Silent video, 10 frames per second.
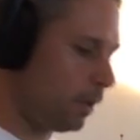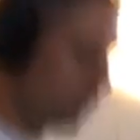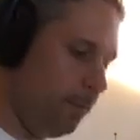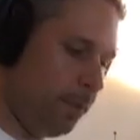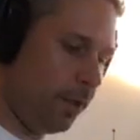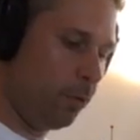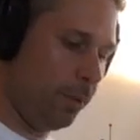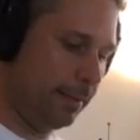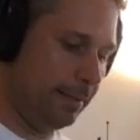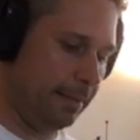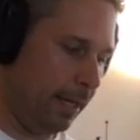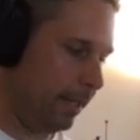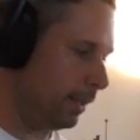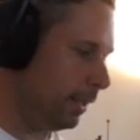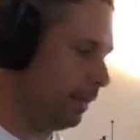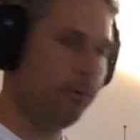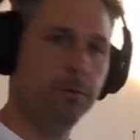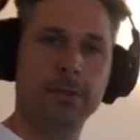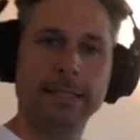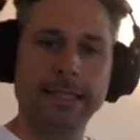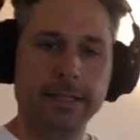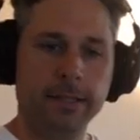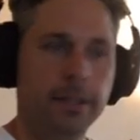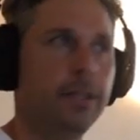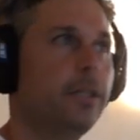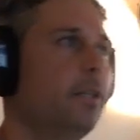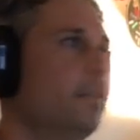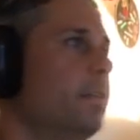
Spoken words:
Give me a quick sec, let everyone get in here.